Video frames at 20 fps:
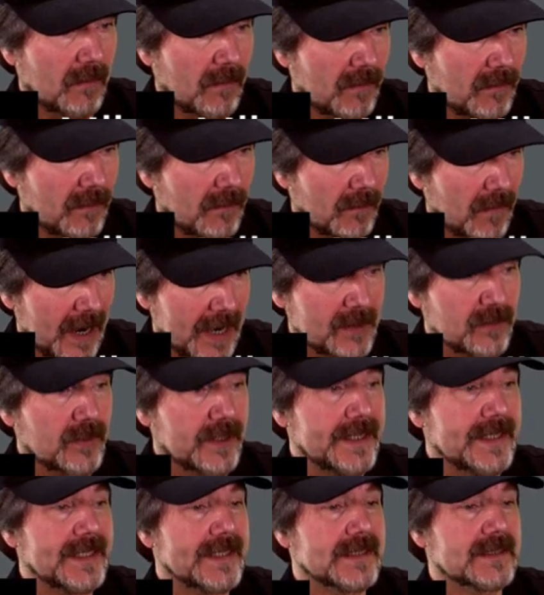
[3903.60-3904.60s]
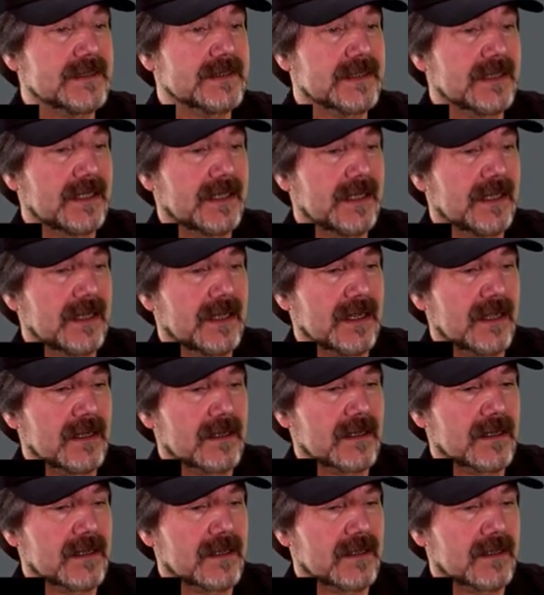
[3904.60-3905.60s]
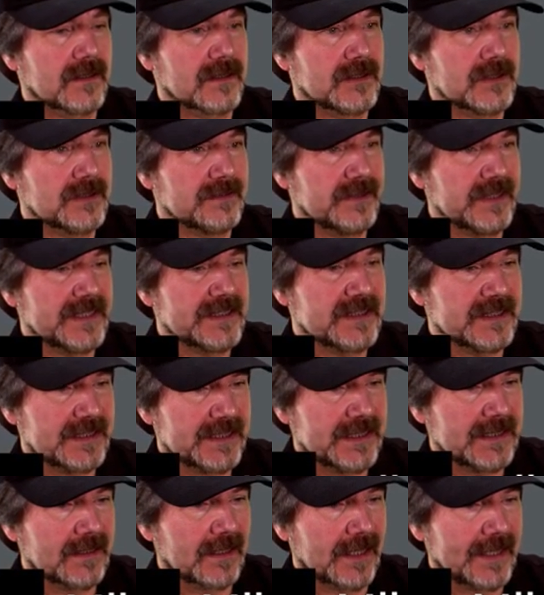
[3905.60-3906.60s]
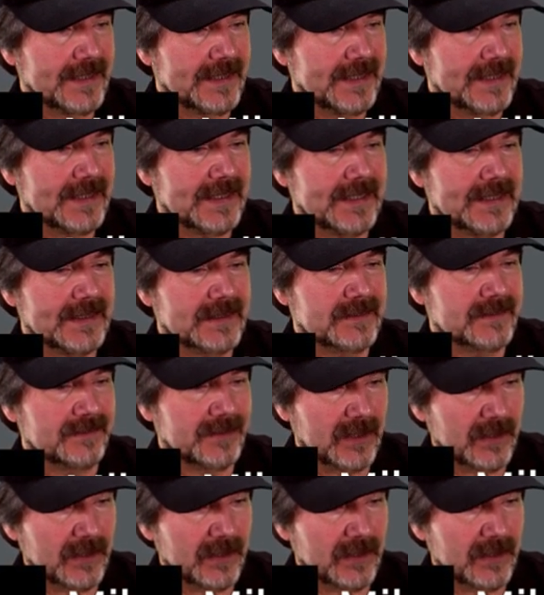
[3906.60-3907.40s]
my readings U V C lighting is very